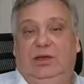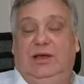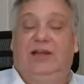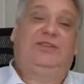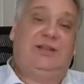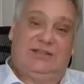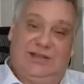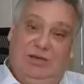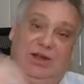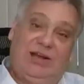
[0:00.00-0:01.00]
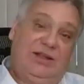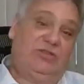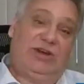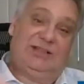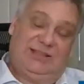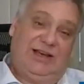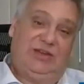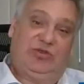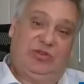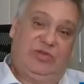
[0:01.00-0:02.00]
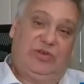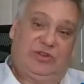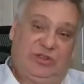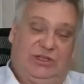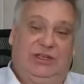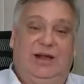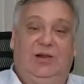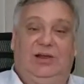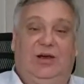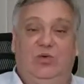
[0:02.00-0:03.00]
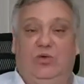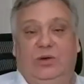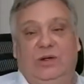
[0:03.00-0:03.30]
at that time, Leningrad State University, LGU.